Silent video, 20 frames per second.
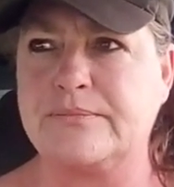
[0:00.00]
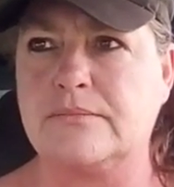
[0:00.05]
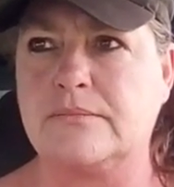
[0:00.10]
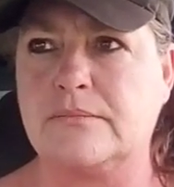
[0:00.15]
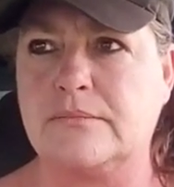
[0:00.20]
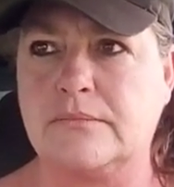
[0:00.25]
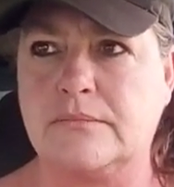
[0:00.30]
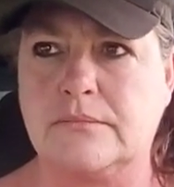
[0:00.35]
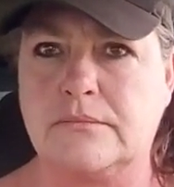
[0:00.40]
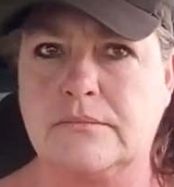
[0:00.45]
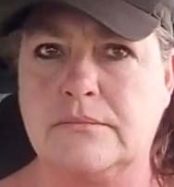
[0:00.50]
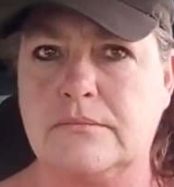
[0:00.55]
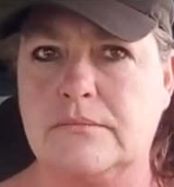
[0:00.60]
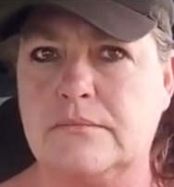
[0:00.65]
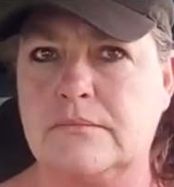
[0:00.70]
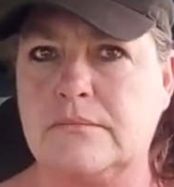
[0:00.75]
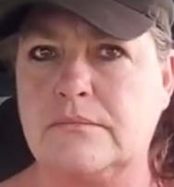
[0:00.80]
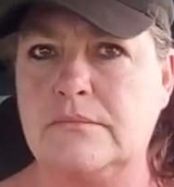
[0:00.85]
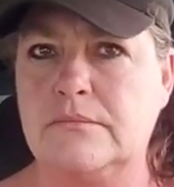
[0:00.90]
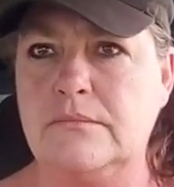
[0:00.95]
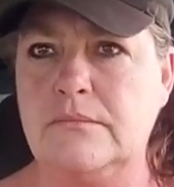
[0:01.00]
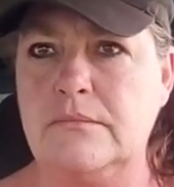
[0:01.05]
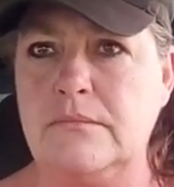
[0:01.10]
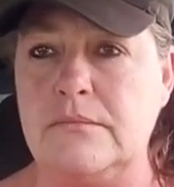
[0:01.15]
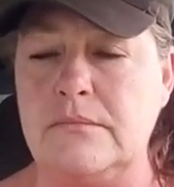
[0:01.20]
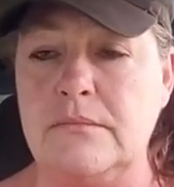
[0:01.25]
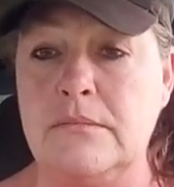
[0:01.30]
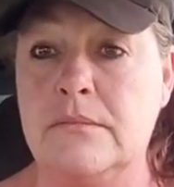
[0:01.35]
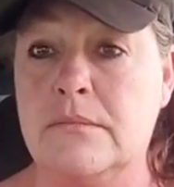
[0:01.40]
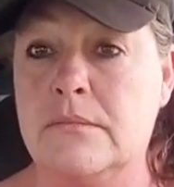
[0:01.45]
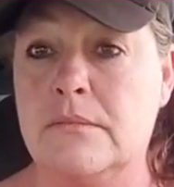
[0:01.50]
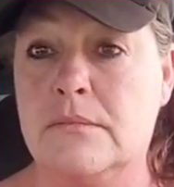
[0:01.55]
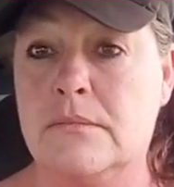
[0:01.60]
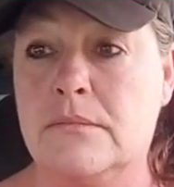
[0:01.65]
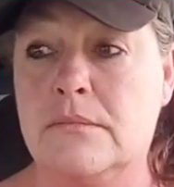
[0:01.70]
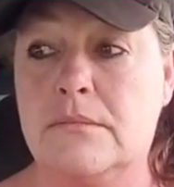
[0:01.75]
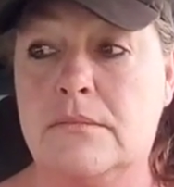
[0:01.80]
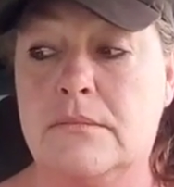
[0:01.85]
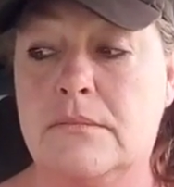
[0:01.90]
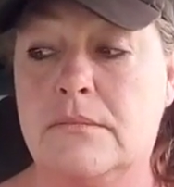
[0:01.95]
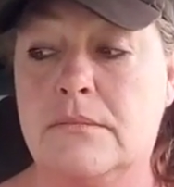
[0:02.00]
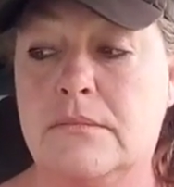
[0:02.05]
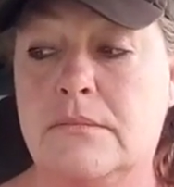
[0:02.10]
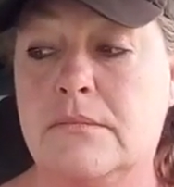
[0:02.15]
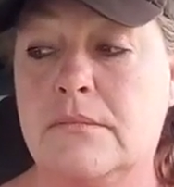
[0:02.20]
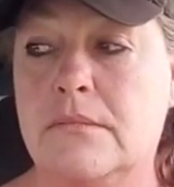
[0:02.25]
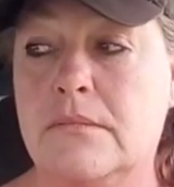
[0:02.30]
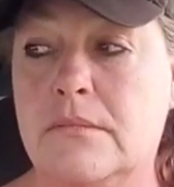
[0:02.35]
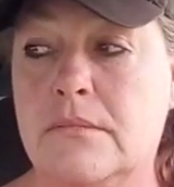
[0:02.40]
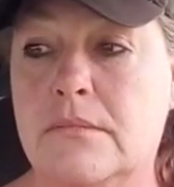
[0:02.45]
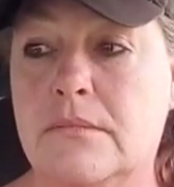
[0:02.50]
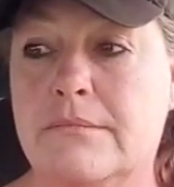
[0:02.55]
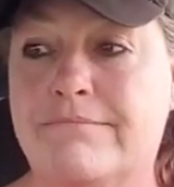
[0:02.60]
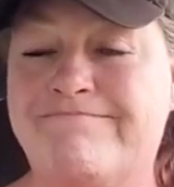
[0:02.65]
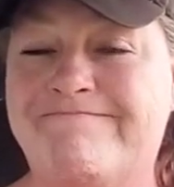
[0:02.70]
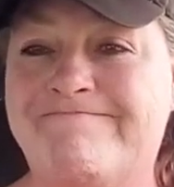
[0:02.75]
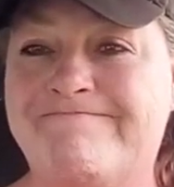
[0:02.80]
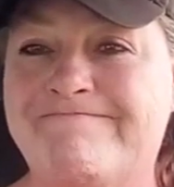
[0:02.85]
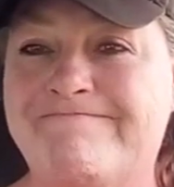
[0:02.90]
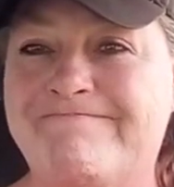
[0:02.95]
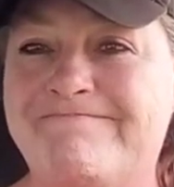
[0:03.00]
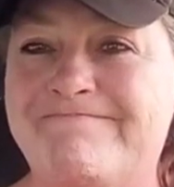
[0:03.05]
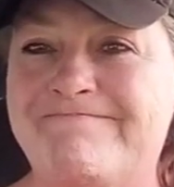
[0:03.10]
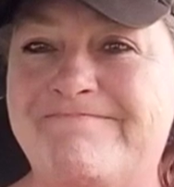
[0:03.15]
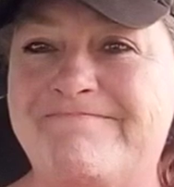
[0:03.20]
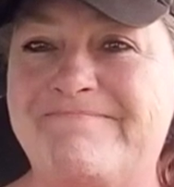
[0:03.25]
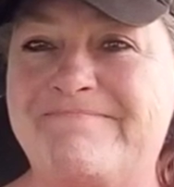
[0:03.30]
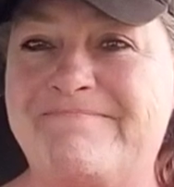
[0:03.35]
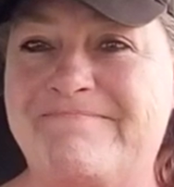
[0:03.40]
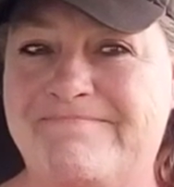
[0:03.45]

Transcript: [no speech]